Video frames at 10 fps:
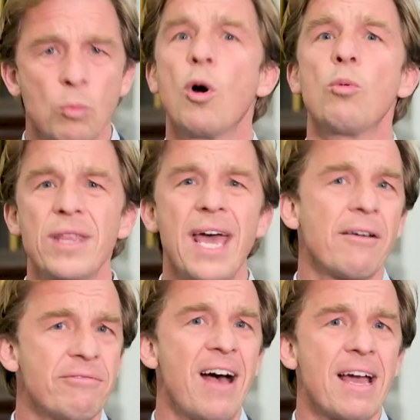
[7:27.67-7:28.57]
were
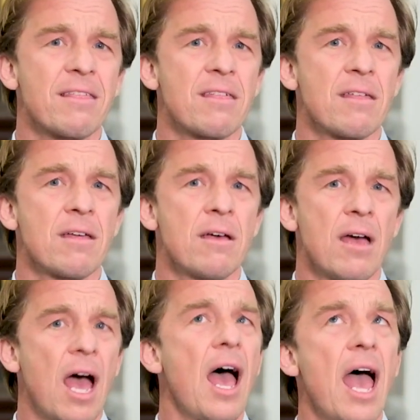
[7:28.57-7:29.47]
without faith
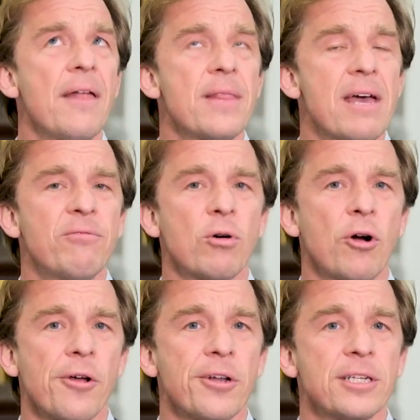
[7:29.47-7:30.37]
and therefore
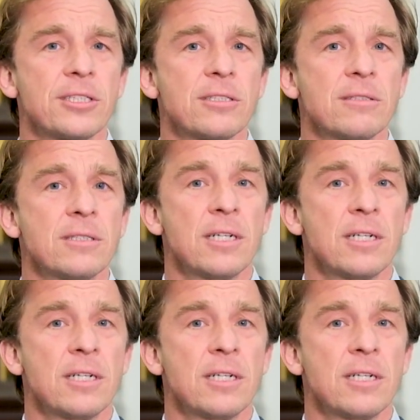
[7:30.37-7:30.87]
godless.